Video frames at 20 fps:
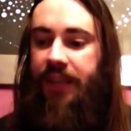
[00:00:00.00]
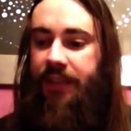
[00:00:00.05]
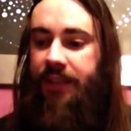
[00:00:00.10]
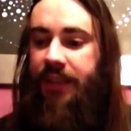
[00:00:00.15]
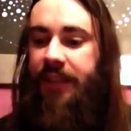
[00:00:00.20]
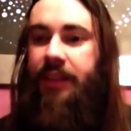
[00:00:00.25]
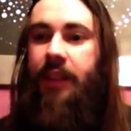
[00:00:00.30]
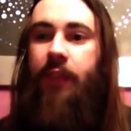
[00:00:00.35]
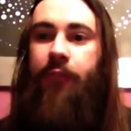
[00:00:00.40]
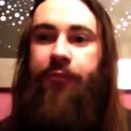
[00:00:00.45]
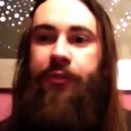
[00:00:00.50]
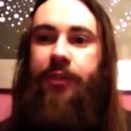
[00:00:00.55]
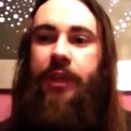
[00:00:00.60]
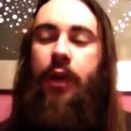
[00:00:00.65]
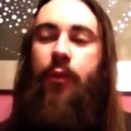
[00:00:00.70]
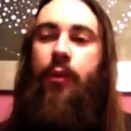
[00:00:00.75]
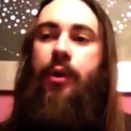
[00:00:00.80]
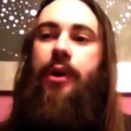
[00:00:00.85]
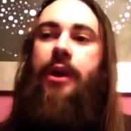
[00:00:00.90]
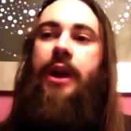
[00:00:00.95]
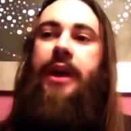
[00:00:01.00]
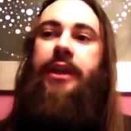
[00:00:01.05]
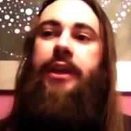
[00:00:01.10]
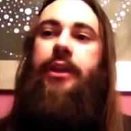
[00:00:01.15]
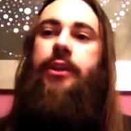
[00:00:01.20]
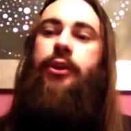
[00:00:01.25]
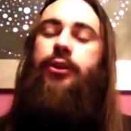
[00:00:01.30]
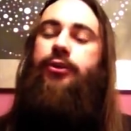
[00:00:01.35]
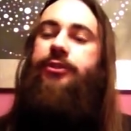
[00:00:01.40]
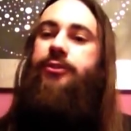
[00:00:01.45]
That half an hour I
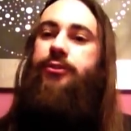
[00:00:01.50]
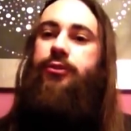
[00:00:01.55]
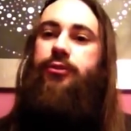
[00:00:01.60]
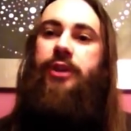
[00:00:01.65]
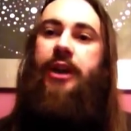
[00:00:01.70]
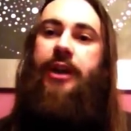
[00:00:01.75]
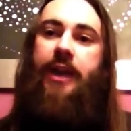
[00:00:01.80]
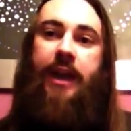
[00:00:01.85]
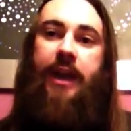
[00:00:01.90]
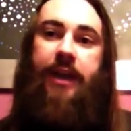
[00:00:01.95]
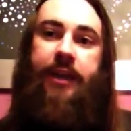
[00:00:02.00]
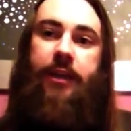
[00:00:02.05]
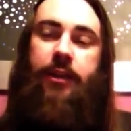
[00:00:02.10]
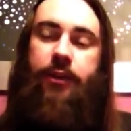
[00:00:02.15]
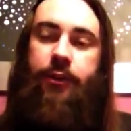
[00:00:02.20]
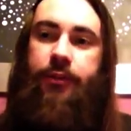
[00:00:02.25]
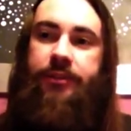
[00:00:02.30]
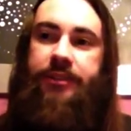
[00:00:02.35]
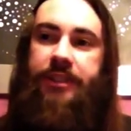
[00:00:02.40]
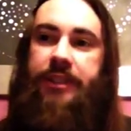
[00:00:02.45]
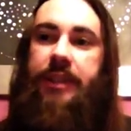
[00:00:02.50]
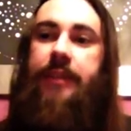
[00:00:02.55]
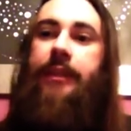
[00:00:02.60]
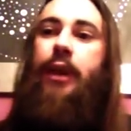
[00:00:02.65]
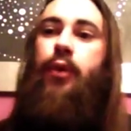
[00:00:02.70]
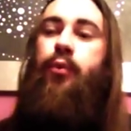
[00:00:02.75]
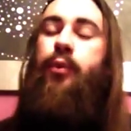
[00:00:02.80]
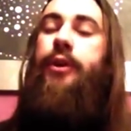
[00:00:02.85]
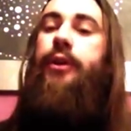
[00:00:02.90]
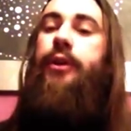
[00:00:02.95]
can use it, and
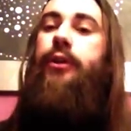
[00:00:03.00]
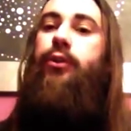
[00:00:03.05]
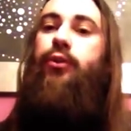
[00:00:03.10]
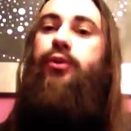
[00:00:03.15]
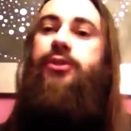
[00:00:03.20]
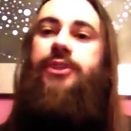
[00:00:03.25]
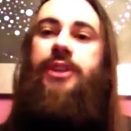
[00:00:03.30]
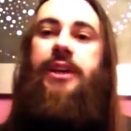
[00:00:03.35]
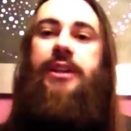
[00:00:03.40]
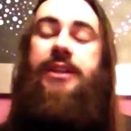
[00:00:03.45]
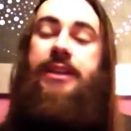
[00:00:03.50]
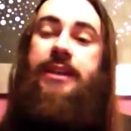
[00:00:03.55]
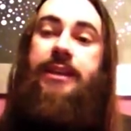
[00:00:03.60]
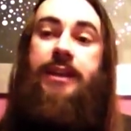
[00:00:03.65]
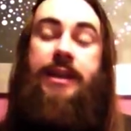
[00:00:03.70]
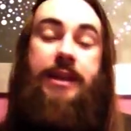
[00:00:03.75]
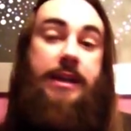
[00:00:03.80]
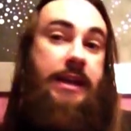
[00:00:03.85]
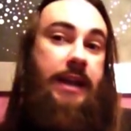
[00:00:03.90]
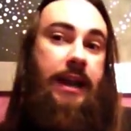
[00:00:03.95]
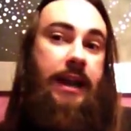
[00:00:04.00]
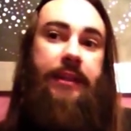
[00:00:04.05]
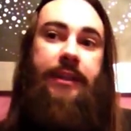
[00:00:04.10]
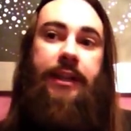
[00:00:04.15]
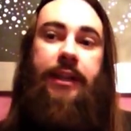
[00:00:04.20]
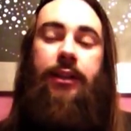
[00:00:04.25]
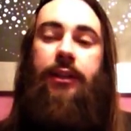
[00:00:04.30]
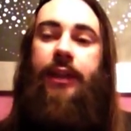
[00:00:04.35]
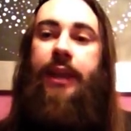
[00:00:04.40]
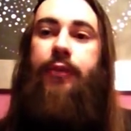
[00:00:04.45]
I will, to study
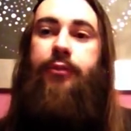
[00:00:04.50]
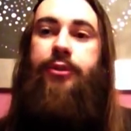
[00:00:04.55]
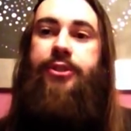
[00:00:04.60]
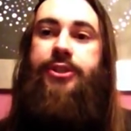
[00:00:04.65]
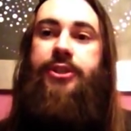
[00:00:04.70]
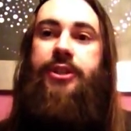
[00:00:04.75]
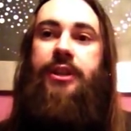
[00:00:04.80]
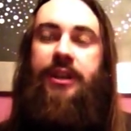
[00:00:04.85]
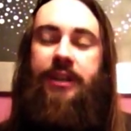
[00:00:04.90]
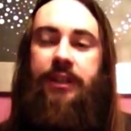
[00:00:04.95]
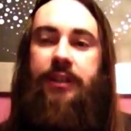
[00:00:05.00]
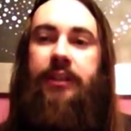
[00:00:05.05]
another language.